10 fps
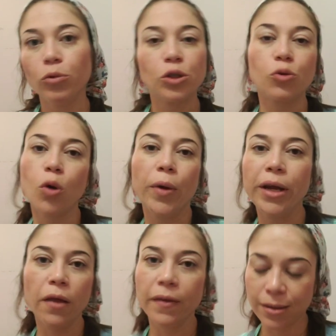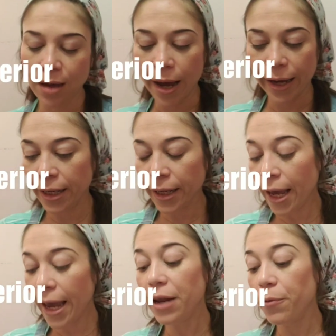was growing on the side.
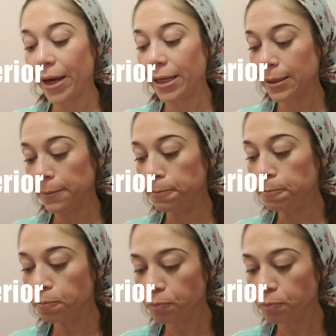Anyways,